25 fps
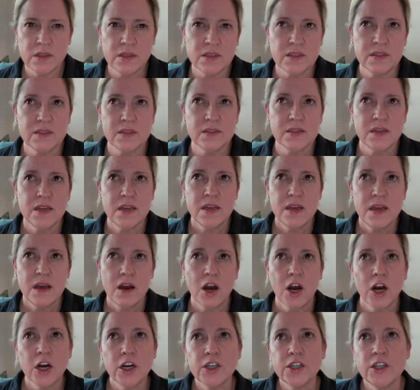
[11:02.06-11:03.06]
this
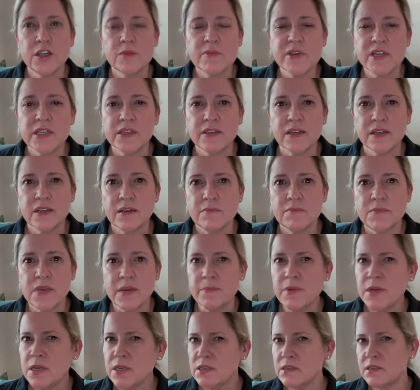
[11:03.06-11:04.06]
argument that
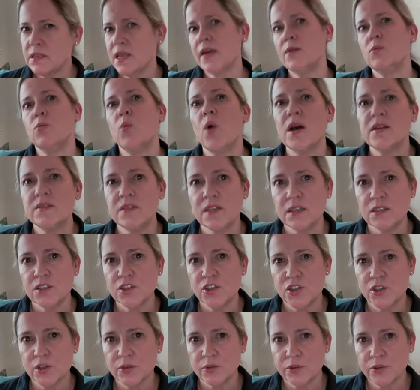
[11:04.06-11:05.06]
maybe SLED wasn't
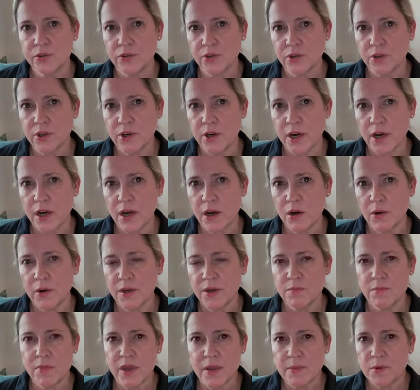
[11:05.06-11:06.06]
so thorough
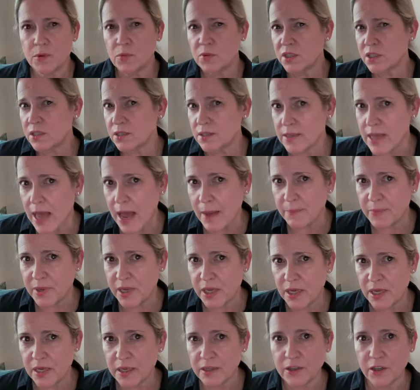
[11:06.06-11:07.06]
and maybe was
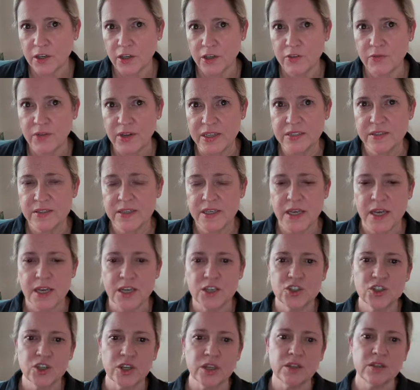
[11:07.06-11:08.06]
sloppy in their
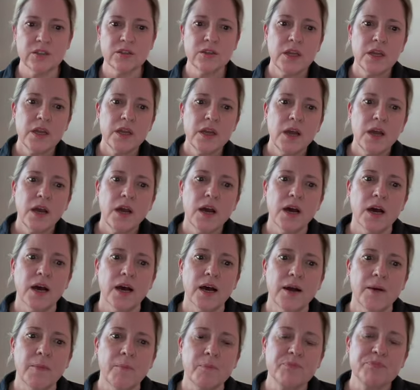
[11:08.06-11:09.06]
investigation.
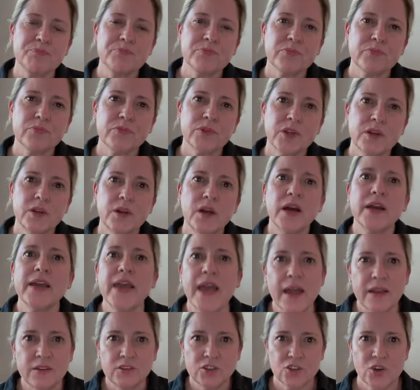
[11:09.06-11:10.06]

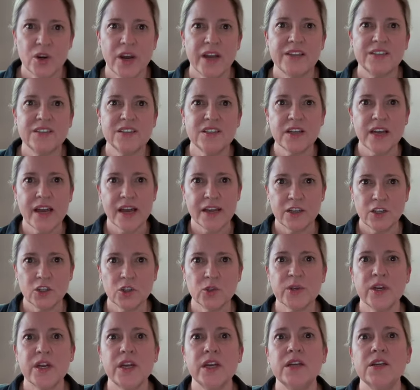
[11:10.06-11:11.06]
Again, trying to kind of
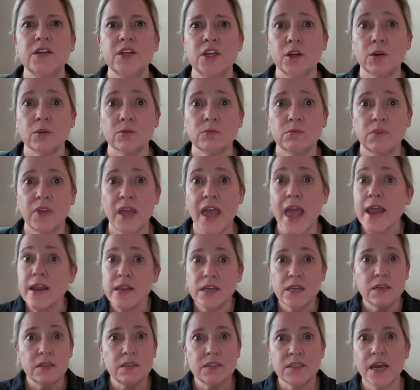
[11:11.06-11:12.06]
create,
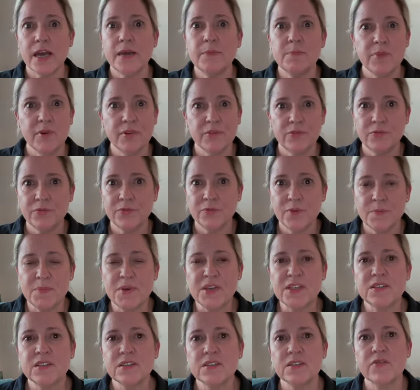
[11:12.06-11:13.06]
any type of
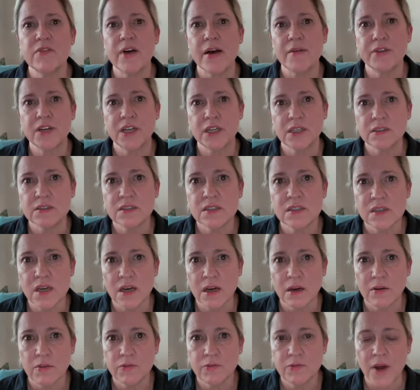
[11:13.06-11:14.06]
pieces of evidence
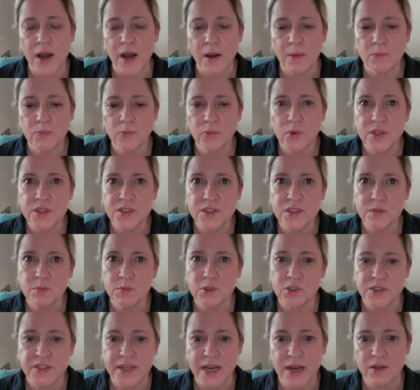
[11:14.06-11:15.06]
of
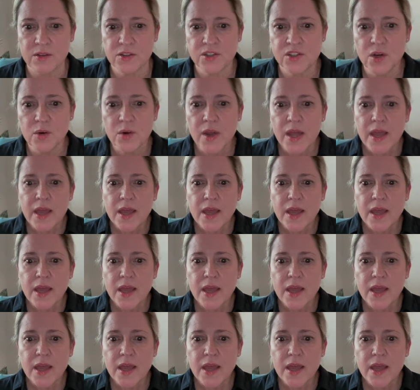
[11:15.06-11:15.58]
reasonable doubt. So